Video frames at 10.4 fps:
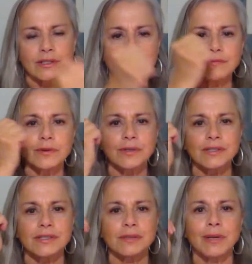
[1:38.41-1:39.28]
our focus
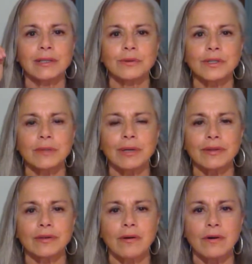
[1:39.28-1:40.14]
is about learning about
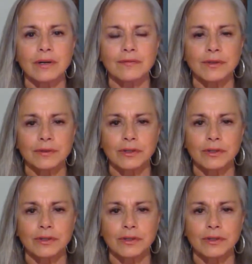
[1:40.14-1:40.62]
the auric field,